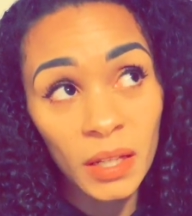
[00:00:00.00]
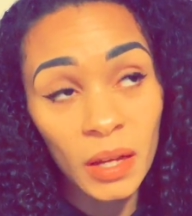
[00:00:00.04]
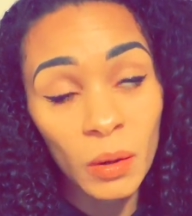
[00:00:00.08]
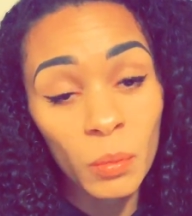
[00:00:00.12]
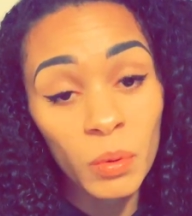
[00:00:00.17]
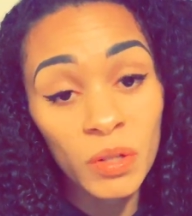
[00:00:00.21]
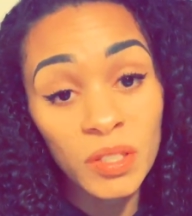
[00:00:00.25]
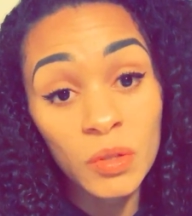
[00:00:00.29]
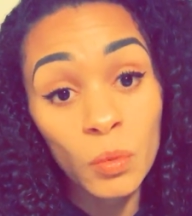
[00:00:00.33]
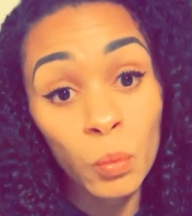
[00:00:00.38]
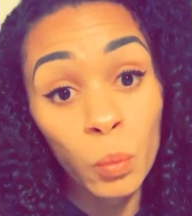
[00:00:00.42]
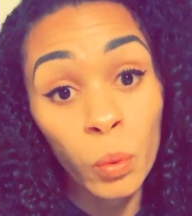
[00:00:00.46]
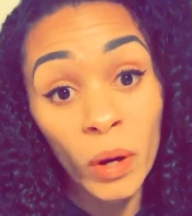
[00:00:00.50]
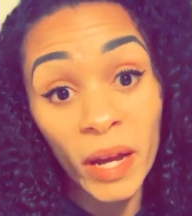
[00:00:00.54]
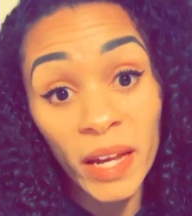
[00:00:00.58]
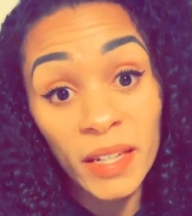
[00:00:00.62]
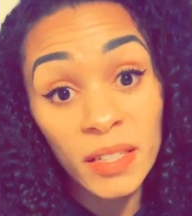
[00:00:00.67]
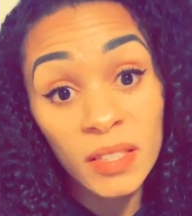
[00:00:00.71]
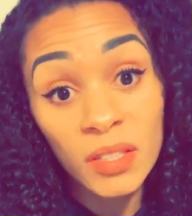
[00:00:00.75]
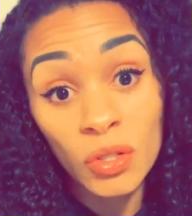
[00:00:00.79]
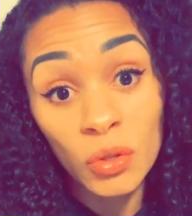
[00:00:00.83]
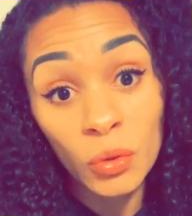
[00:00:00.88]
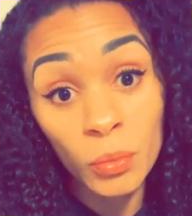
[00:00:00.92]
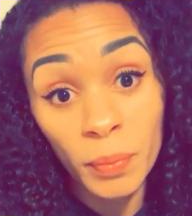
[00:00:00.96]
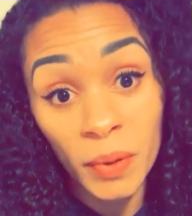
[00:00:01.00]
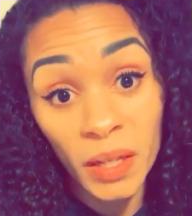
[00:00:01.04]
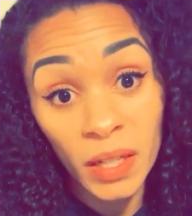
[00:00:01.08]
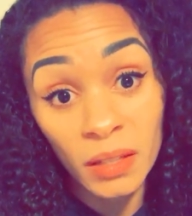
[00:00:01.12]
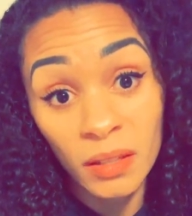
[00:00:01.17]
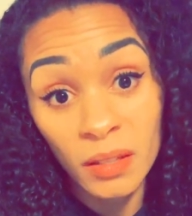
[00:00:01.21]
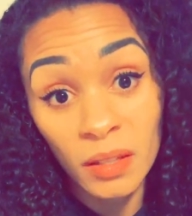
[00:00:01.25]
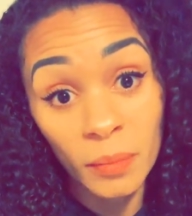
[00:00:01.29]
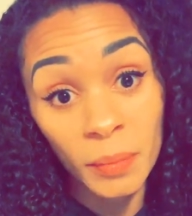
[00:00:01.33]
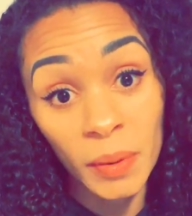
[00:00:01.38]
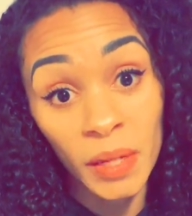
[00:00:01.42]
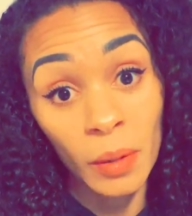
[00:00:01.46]
It was way too big
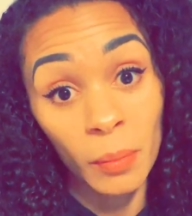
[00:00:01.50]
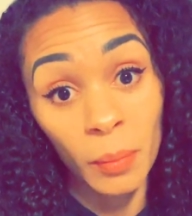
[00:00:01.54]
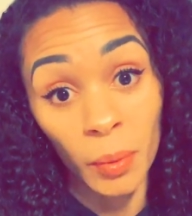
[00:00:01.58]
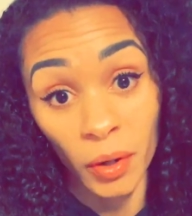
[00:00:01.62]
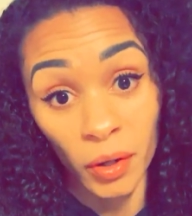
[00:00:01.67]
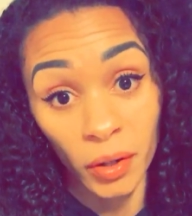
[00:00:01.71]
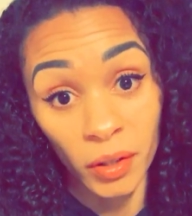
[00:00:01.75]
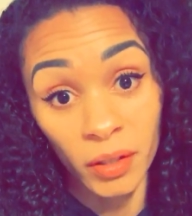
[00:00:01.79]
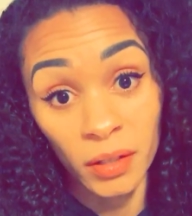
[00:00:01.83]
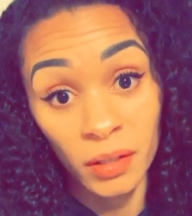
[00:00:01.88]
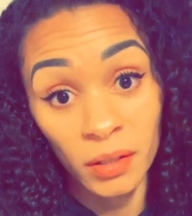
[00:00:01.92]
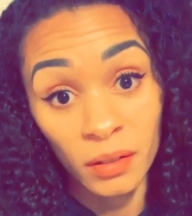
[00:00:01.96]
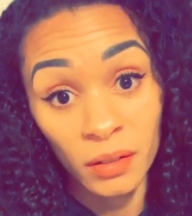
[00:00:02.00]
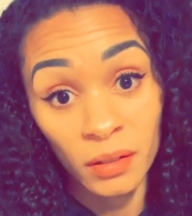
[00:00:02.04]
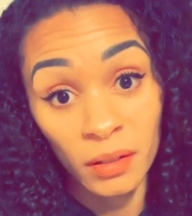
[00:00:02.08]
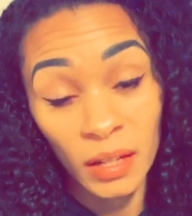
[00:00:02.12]
to be a bird.